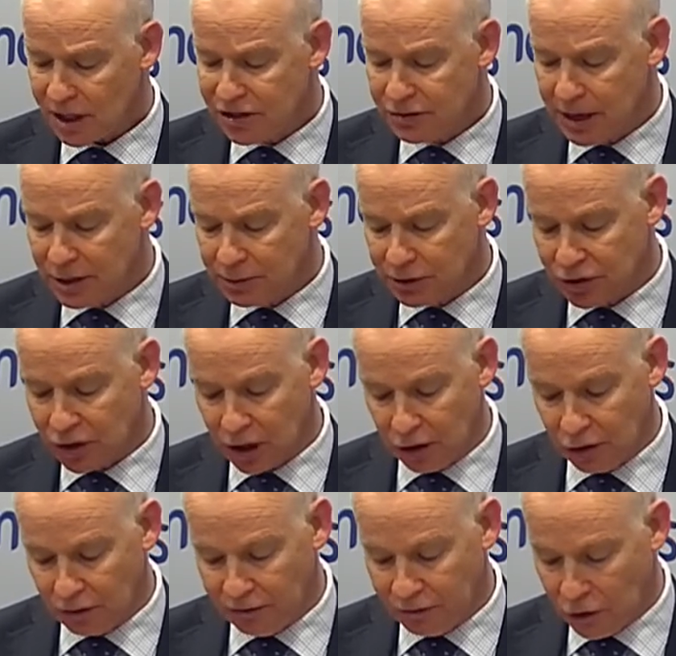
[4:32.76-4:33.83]
So as we sort of
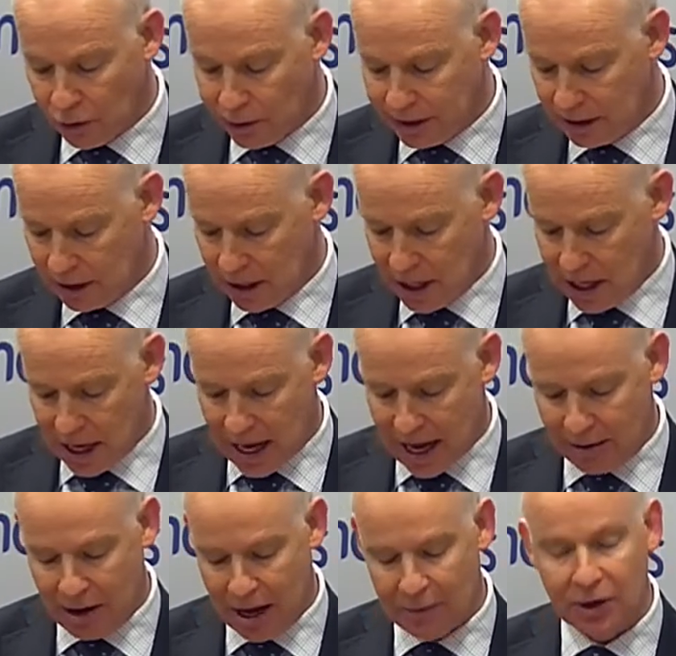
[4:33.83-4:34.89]
look forward,
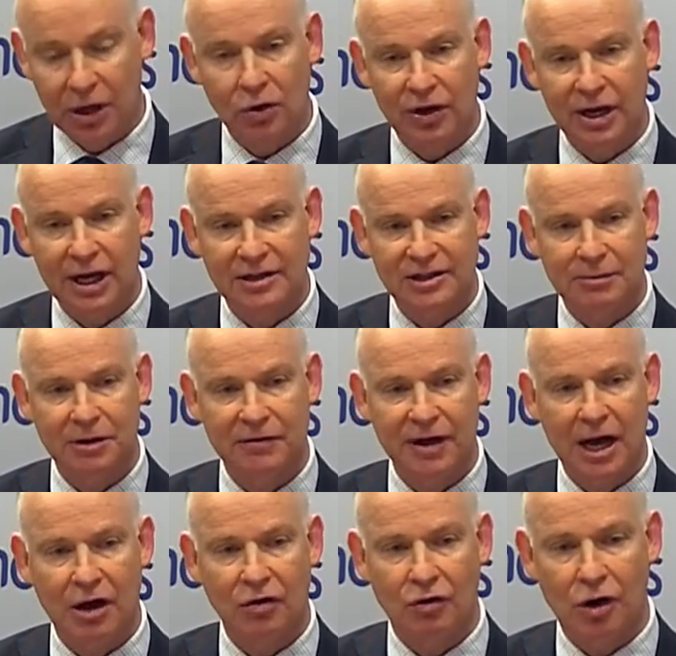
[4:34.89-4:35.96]
and we're looking at some of
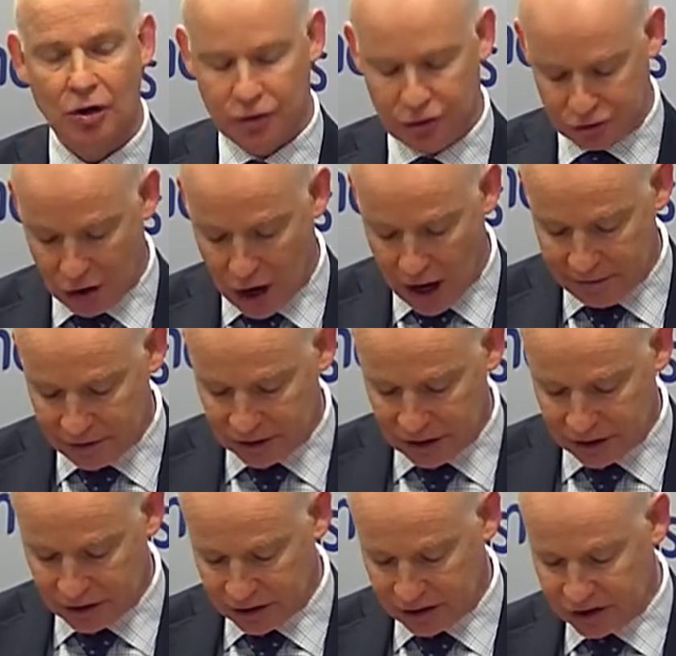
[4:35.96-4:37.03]
our growth drivers,
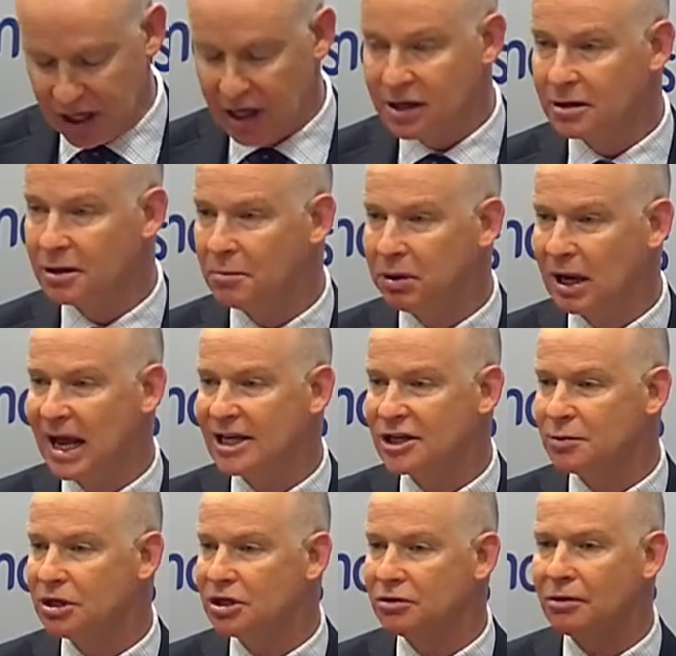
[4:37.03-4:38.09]
as I said, the
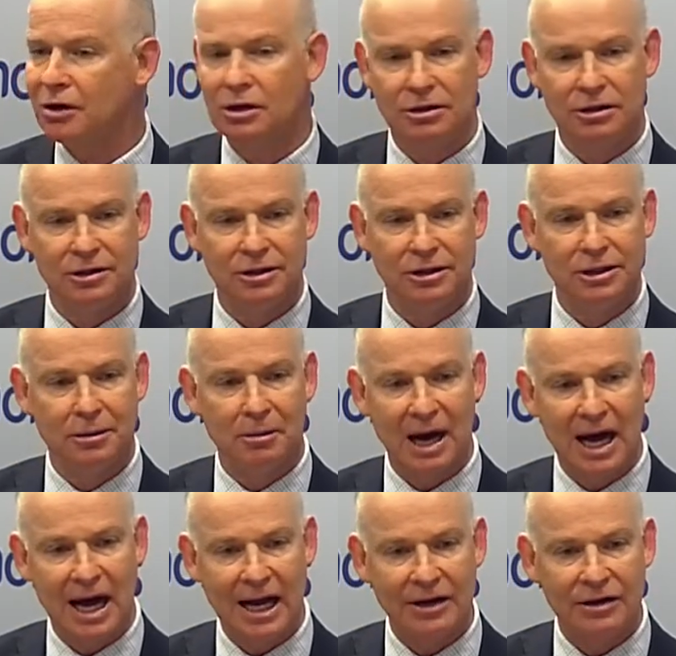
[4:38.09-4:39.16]
plasma
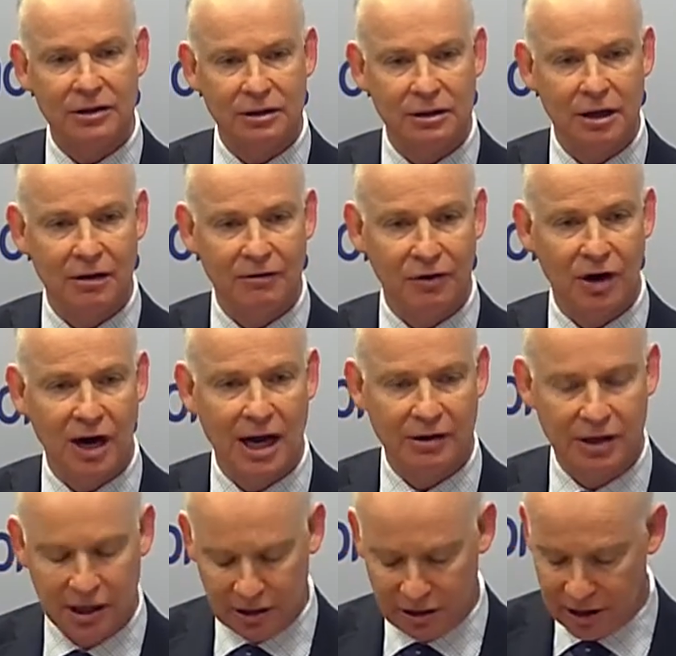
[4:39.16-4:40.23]
demand for our
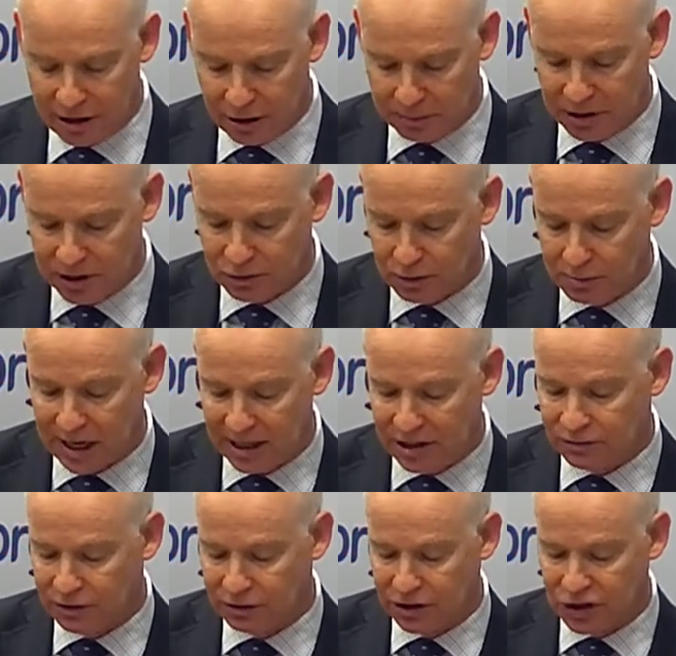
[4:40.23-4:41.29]
key therapies remains
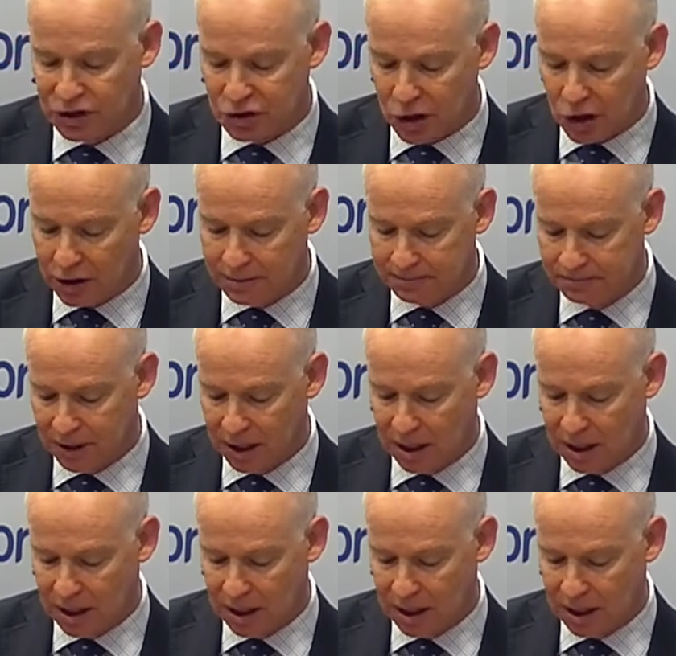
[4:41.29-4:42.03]
very strong.